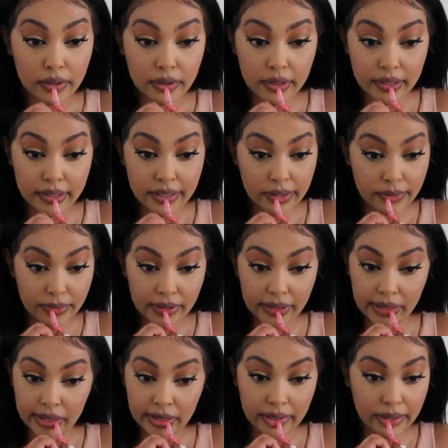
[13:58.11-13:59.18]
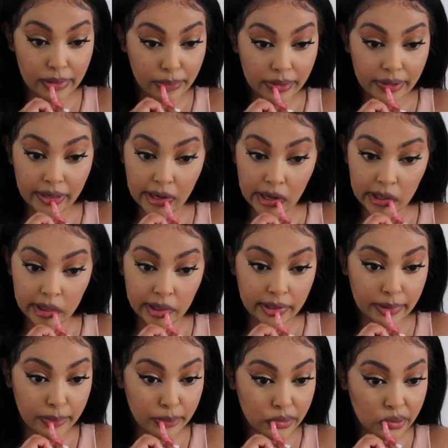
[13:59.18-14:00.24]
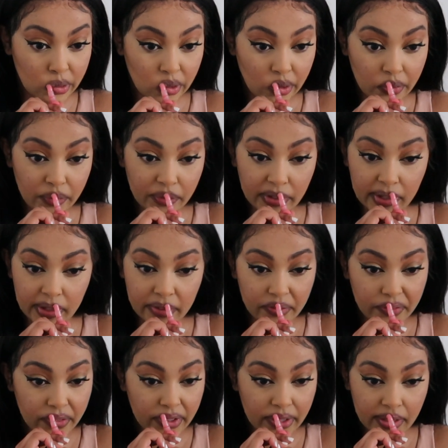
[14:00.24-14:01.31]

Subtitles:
This stuff right here will get your lips so plump